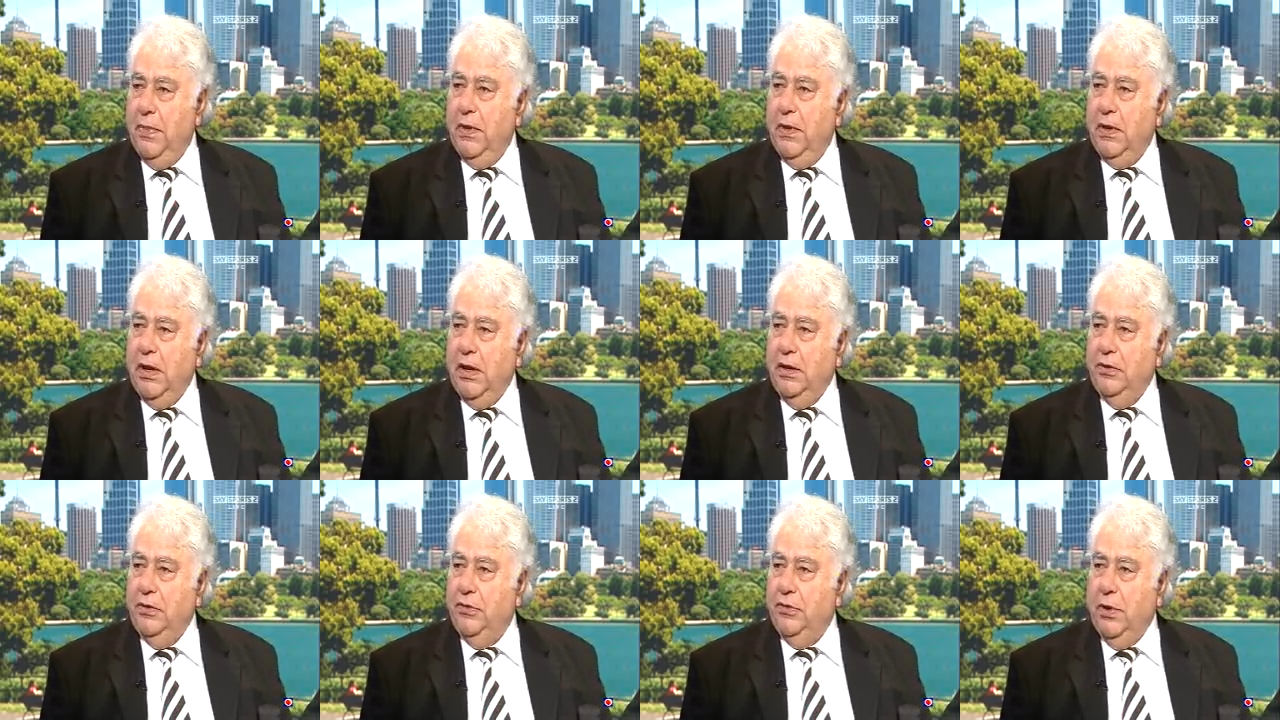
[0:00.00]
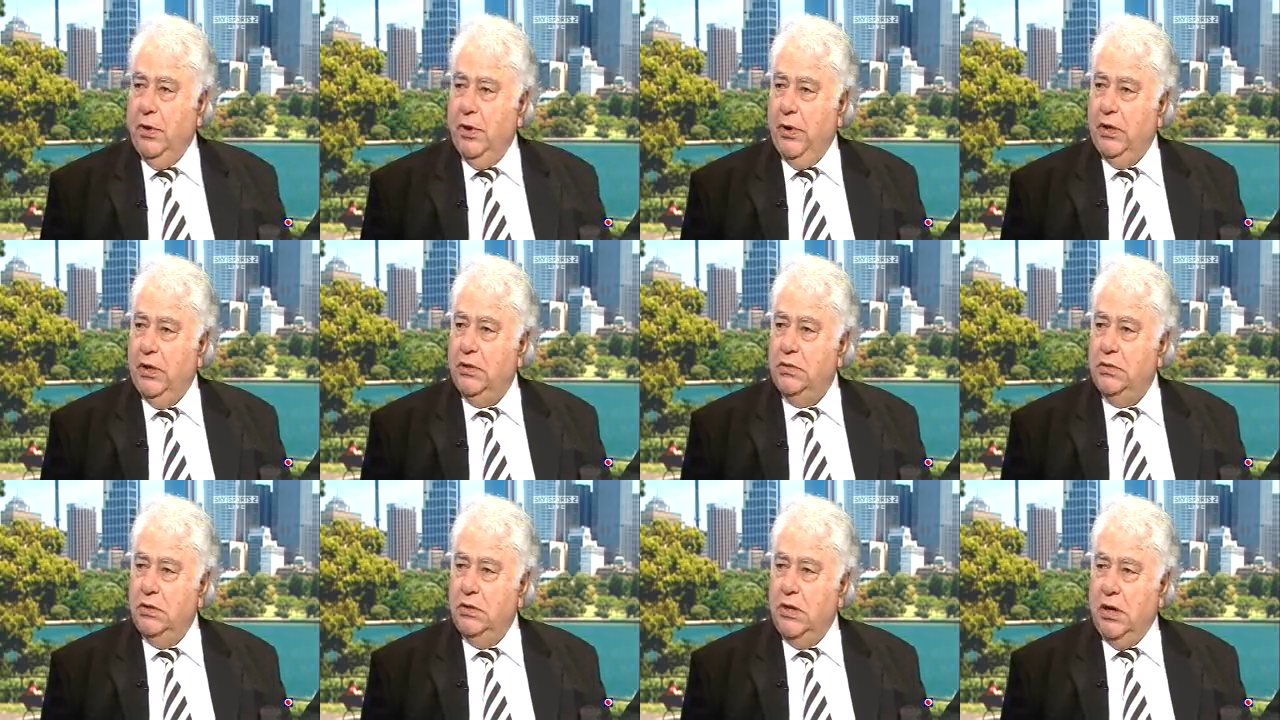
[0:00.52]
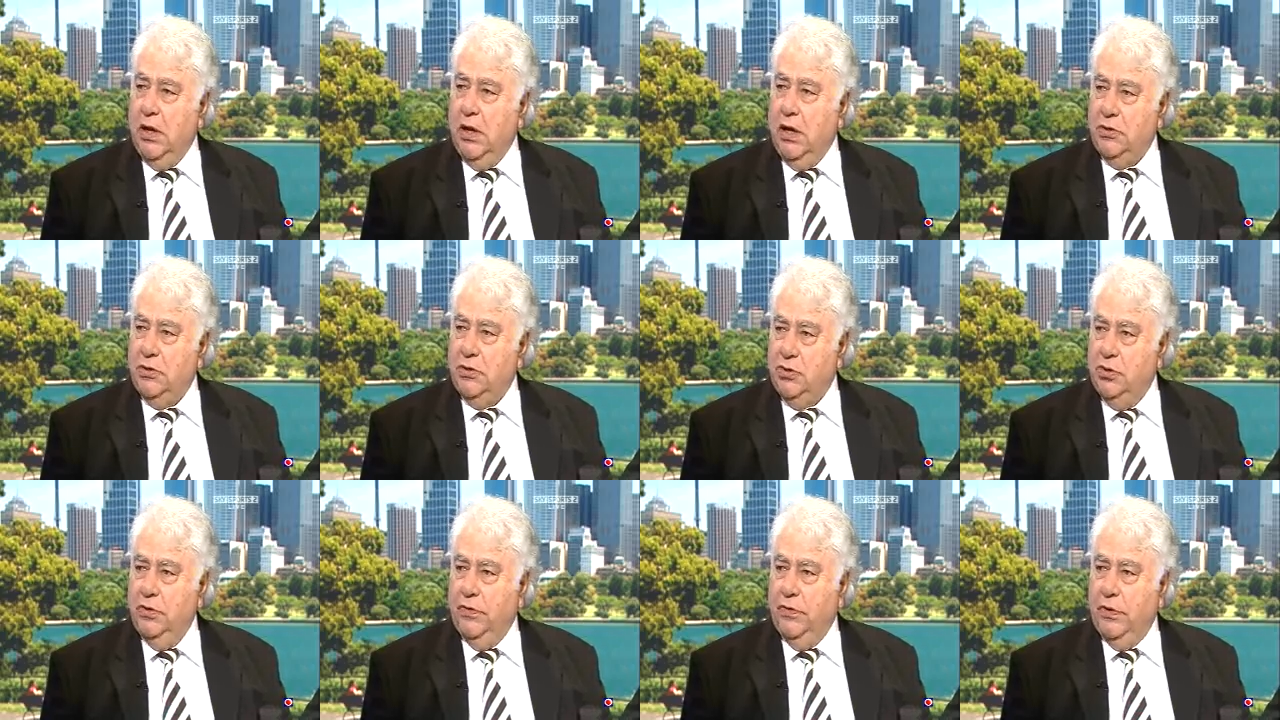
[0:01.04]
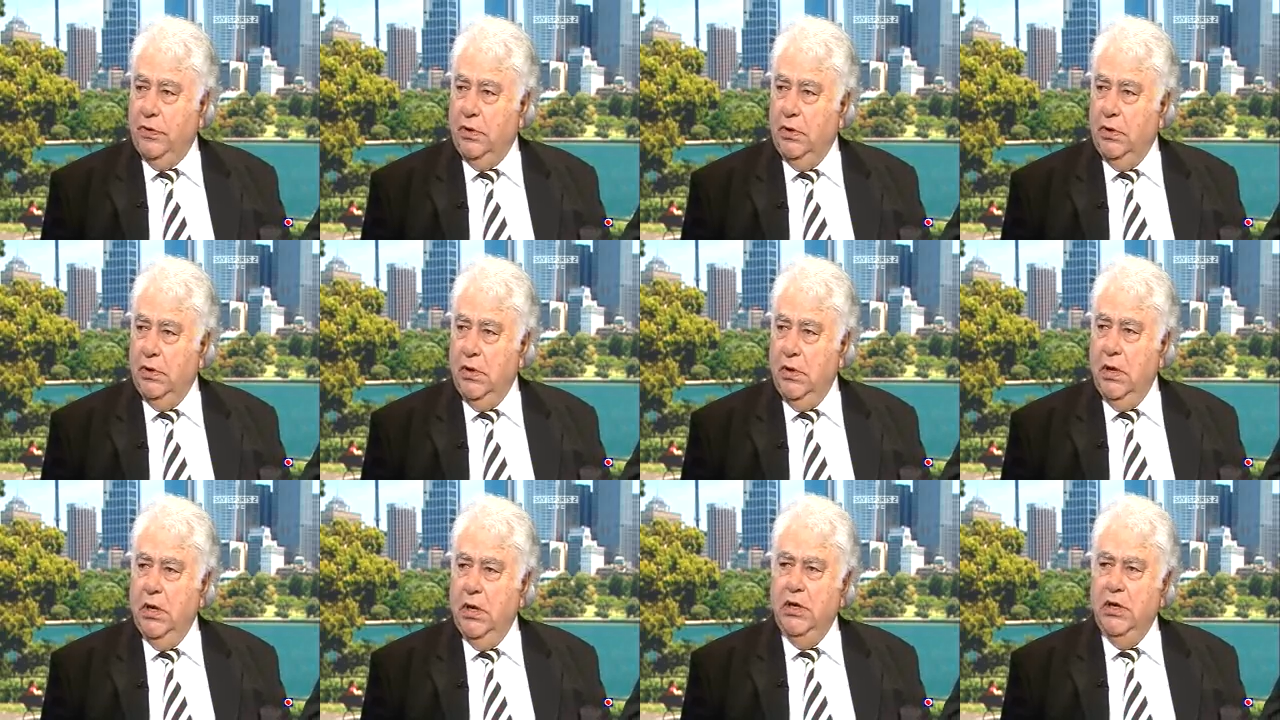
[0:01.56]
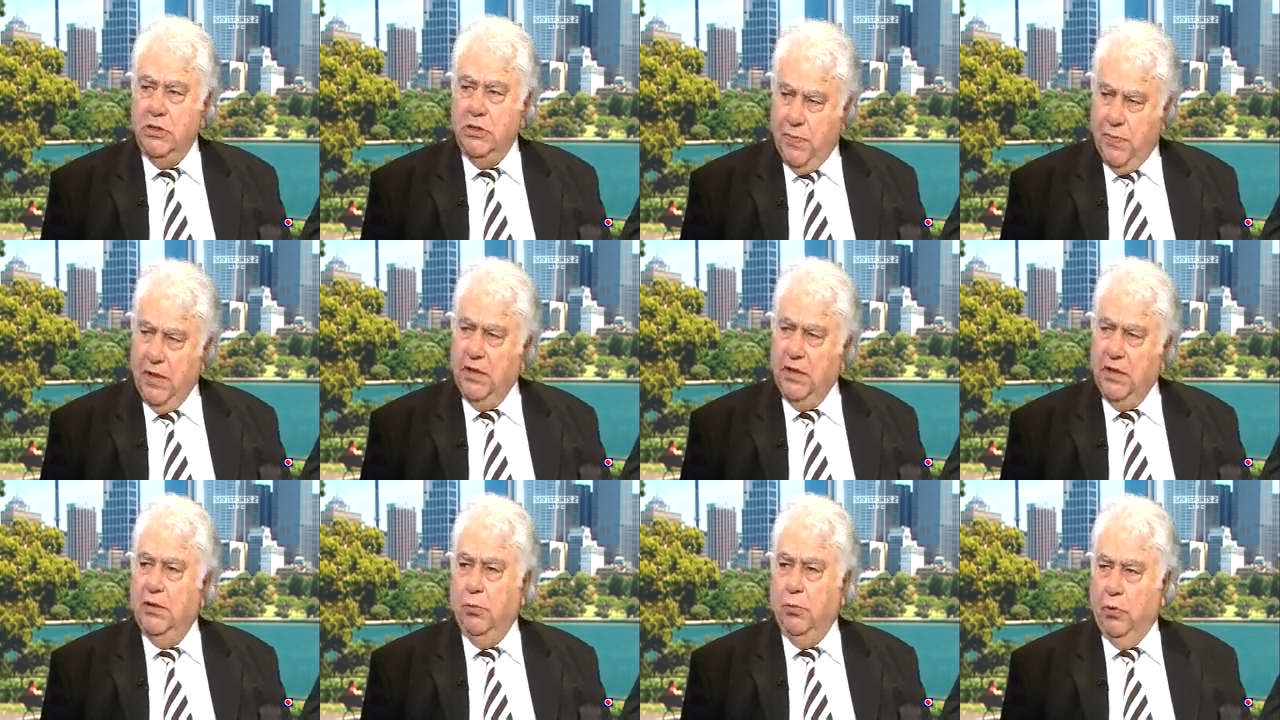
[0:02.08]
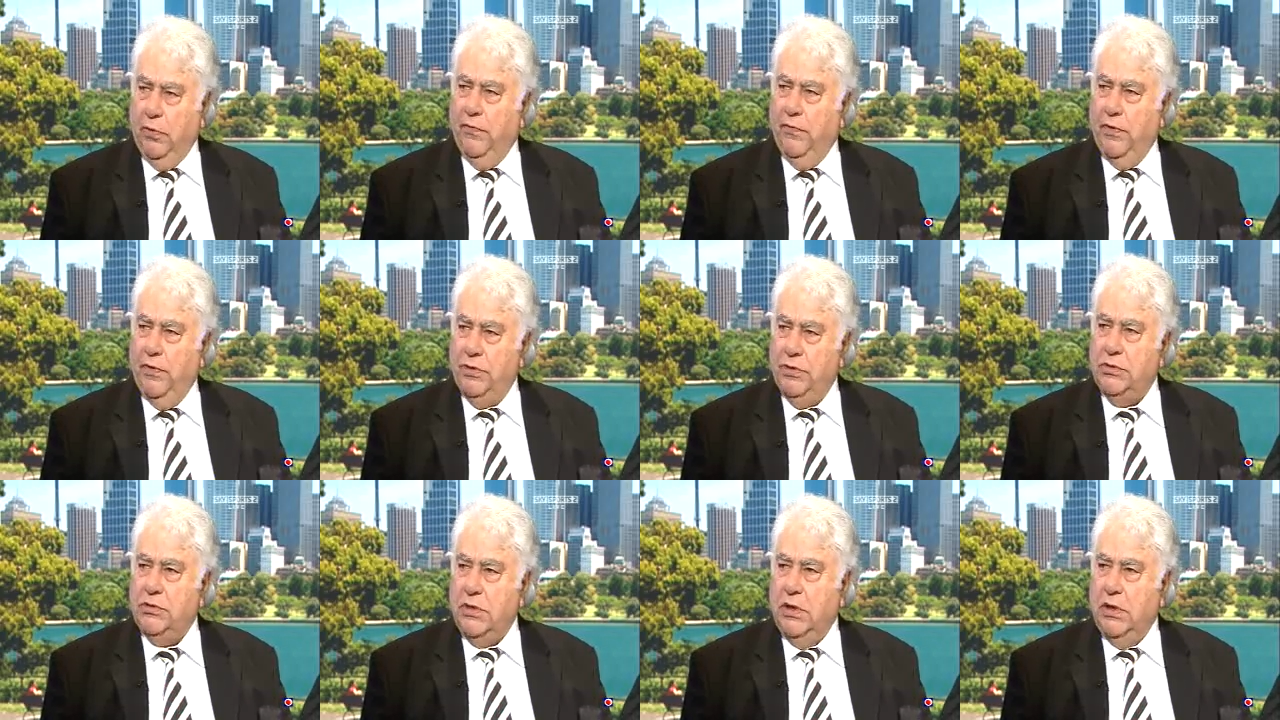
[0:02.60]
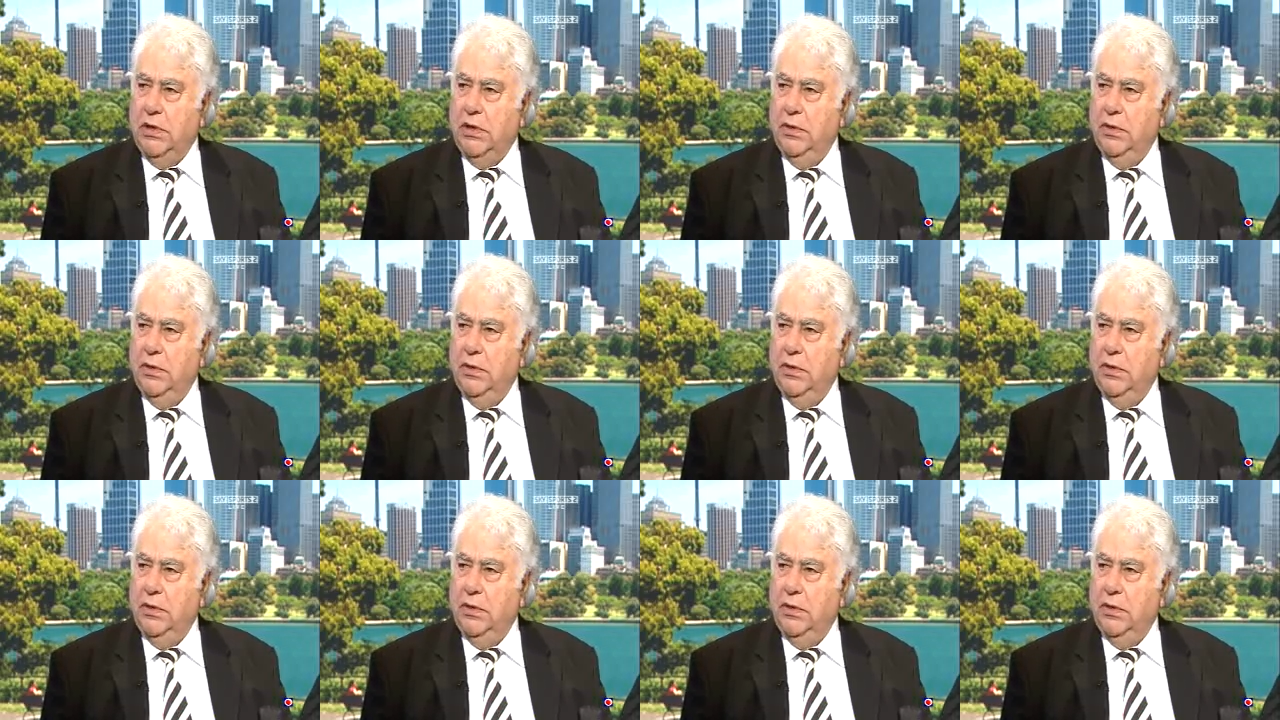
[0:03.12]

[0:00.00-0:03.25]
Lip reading: getting 3 wickets in that last over. He spun the ball viciously.